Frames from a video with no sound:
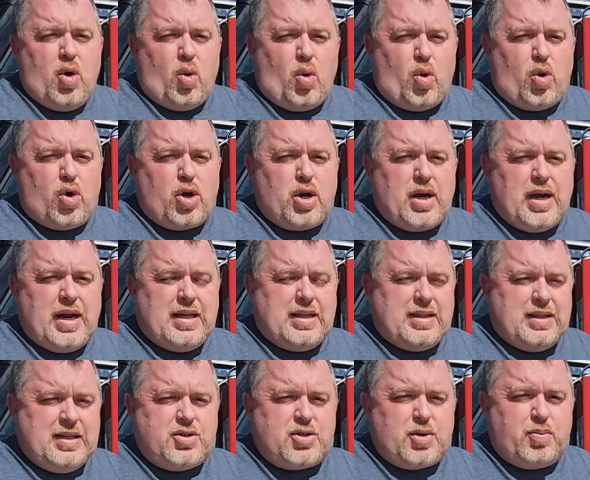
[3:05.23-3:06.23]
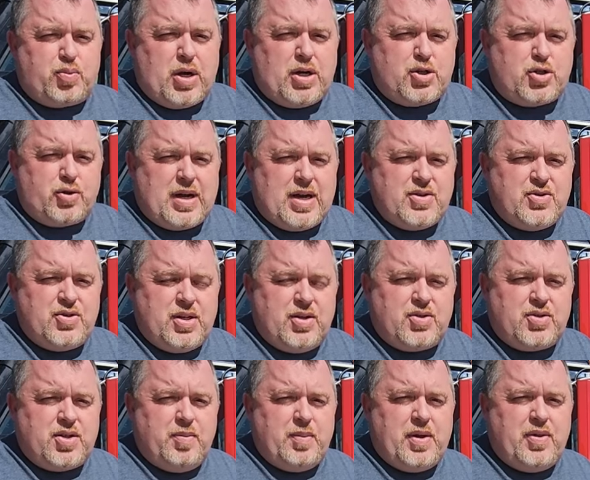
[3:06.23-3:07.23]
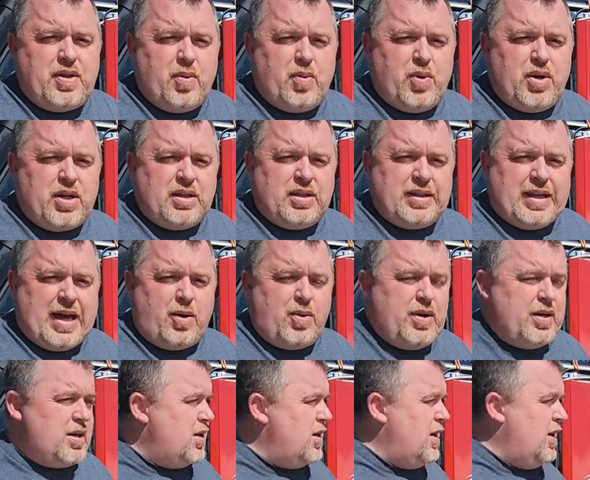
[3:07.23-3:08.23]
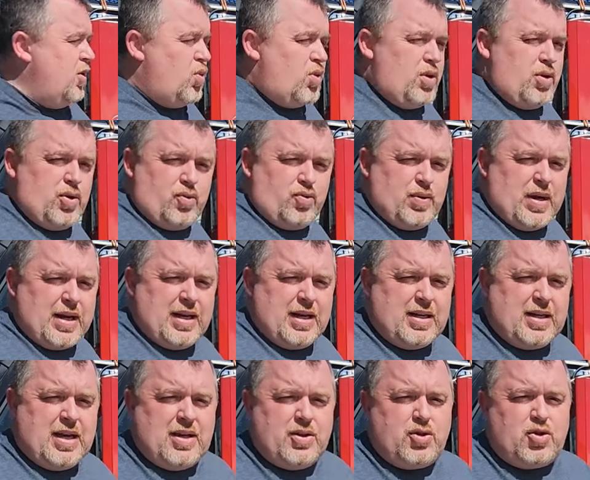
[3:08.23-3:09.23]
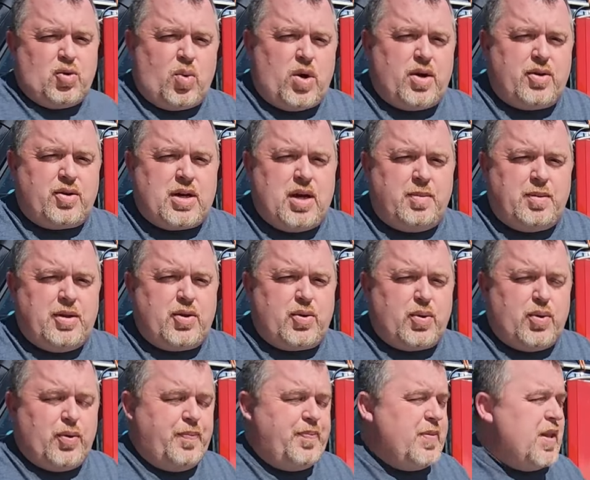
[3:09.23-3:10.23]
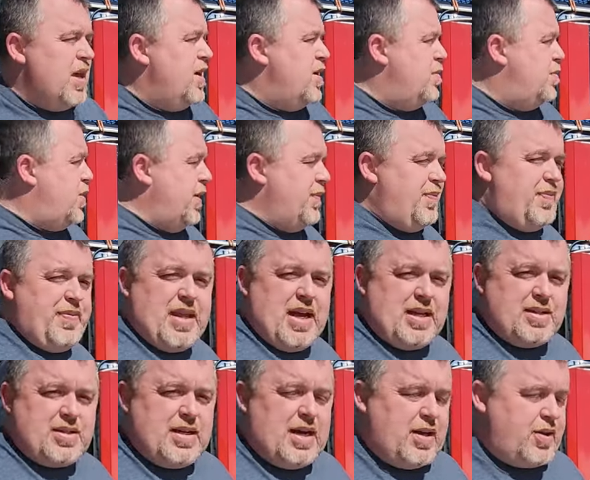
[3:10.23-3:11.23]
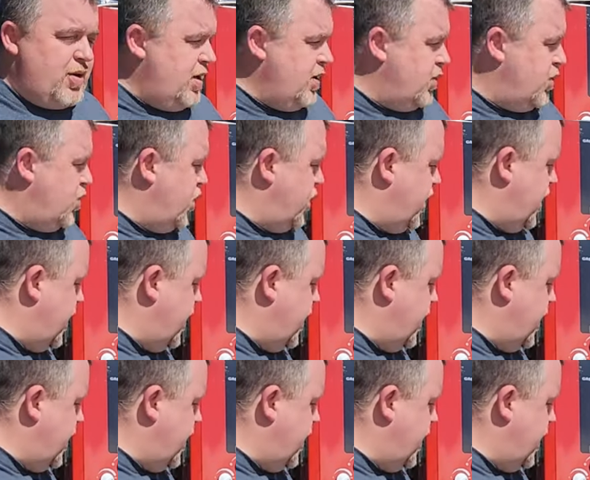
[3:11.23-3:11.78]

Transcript: or at least a pressurized system that would allow it in order to recognize the water coming through. But that's neither here nor